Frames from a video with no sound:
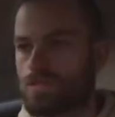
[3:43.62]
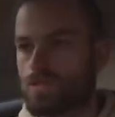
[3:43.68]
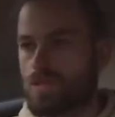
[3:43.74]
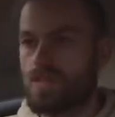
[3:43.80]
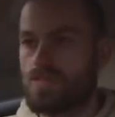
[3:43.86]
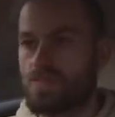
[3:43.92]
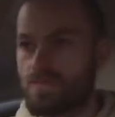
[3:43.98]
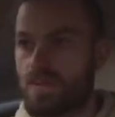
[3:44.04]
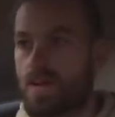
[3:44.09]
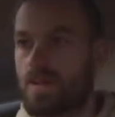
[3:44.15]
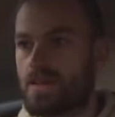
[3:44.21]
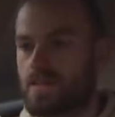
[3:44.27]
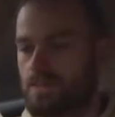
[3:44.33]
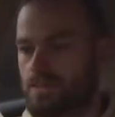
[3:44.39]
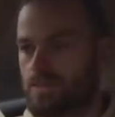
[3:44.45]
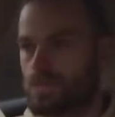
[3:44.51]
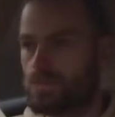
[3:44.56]
It's very
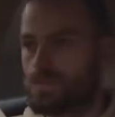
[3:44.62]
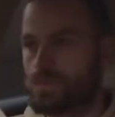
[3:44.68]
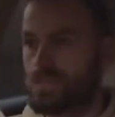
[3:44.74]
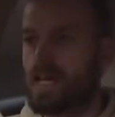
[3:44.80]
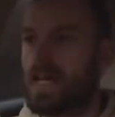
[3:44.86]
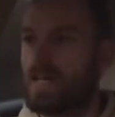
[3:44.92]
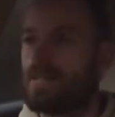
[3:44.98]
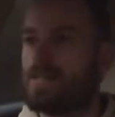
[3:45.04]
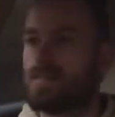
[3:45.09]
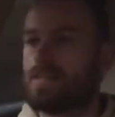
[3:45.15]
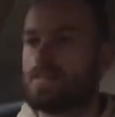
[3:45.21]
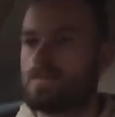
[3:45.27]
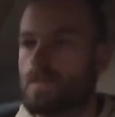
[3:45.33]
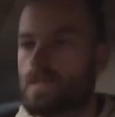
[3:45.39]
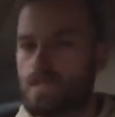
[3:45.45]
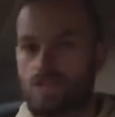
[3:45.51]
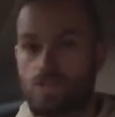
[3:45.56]
difficult to tell
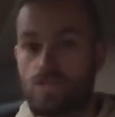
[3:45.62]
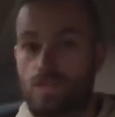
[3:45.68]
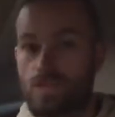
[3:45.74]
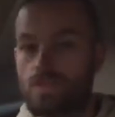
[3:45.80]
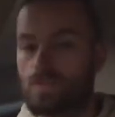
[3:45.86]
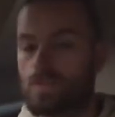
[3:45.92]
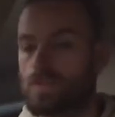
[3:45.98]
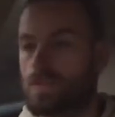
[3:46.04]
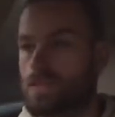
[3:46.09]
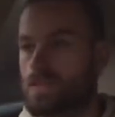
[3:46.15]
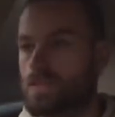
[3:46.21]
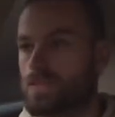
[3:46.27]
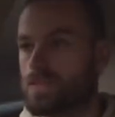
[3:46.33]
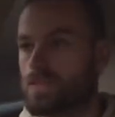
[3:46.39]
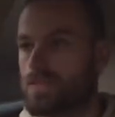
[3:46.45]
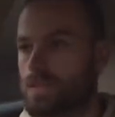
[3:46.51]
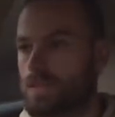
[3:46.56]
when it's switching between the
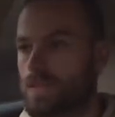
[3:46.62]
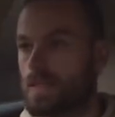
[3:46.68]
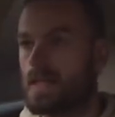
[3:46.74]
two,